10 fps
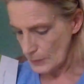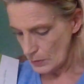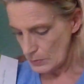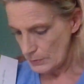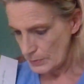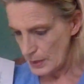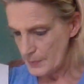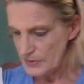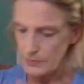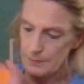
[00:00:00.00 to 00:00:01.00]
Hold on, did I
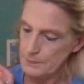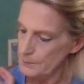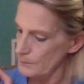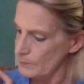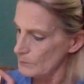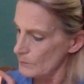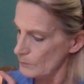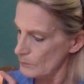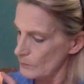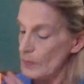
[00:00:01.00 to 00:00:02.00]
miss something?
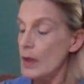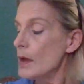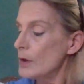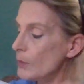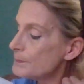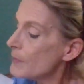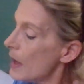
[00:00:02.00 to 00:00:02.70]
Nope.